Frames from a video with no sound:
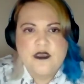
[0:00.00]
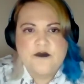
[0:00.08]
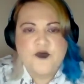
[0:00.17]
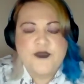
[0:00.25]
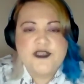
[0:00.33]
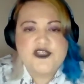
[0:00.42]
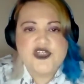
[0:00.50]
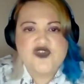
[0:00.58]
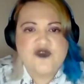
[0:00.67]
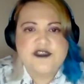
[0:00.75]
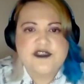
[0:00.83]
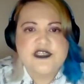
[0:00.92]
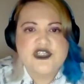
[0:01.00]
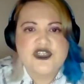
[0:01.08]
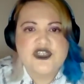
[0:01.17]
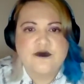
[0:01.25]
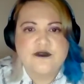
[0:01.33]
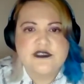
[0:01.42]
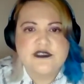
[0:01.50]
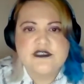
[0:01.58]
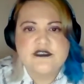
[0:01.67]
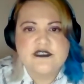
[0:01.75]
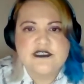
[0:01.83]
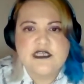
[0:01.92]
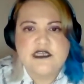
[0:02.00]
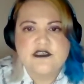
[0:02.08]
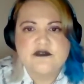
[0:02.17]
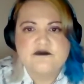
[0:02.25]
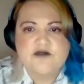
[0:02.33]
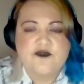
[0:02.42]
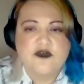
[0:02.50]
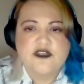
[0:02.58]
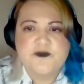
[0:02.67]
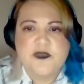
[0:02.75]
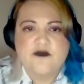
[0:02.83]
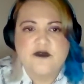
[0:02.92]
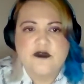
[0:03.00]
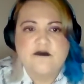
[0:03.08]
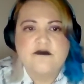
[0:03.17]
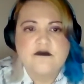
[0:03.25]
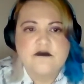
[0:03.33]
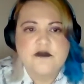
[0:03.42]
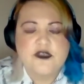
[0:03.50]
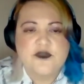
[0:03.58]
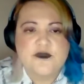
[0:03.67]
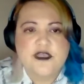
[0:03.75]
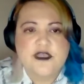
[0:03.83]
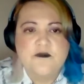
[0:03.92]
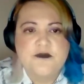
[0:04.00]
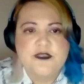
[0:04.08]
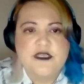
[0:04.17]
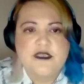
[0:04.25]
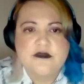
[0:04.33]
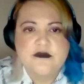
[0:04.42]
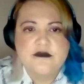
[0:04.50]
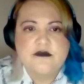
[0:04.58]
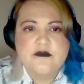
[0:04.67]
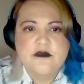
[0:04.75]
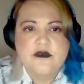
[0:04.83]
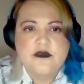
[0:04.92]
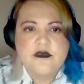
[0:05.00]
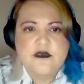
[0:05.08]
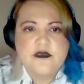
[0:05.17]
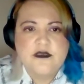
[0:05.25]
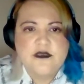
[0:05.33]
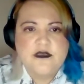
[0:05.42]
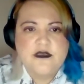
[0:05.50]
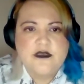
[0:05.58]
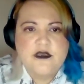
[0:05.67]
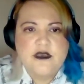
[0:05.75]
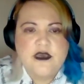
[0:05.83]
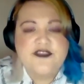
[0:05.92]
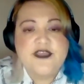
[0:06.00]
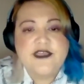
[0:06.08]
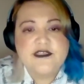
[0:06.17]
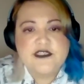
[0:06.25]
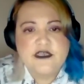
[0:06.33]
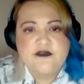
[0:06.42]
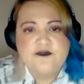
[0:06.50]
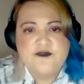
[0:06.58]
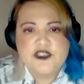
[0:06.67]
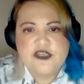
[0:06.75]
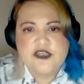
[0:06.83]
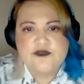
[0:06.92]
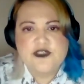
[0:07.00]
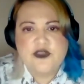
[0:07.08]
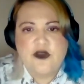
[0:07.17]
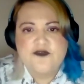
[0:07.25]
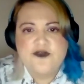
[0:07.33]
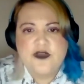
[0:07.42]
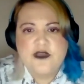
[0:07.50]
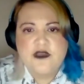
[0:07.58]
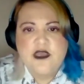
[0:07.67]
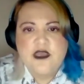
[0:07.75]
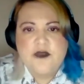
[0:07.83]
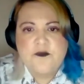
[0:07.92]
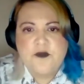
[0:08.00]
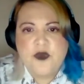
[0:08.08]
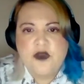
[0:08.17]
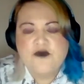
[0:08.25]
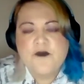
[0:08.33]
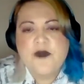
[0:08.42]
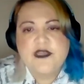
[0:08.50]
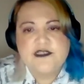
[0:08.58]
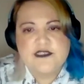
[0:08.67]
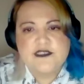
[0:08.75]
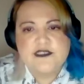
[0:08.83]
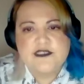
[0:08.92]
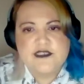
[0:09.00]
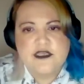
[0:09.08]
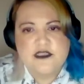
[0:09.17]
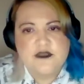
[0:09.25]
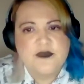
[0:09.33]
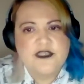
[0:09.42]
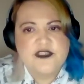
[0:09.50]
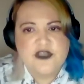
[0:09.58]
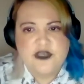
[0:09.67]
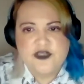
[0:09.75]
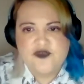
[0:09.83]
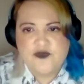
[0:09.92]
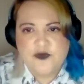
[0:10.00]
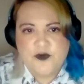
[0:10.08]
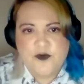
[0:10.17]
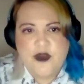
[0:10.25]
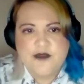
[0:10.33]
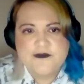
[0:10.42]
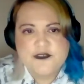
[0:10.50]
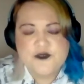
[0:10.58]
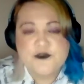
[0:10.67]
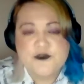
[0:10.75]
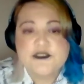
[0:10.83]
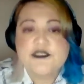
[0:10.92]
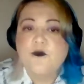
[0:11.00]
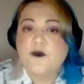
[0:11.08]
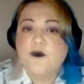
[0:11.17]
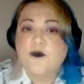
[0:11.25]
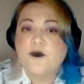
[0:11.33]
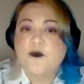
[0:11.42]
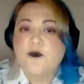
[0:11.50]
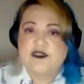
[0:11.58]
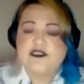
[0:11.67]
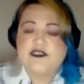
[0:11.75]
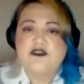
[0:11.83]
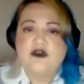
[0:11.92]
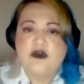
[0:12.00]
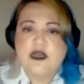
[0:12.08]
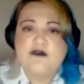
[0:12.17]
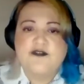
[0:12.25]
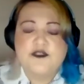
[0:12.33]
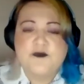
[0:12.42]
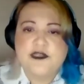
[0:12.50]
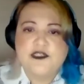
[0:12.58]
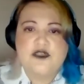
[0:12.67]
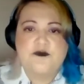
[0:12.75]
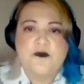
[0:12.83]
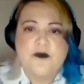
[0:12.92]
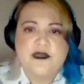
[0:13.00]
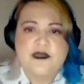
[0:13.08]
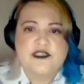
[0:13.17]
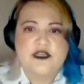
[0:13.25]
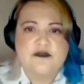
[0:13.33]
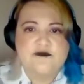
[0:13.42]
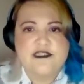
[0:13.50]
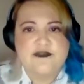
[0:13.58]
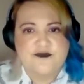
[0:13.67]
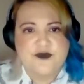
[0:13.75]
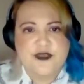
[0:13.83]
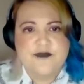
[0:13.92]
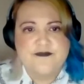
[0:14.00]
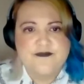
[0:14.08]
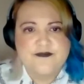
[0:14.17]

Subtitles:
Marie just shrugged her shoulders and said, I've got a spare room, could do with the company. I thanked her for the generous offer, but reminded her that my dietary requirements were somewhat specialised and not covered by a supermarket home delivery.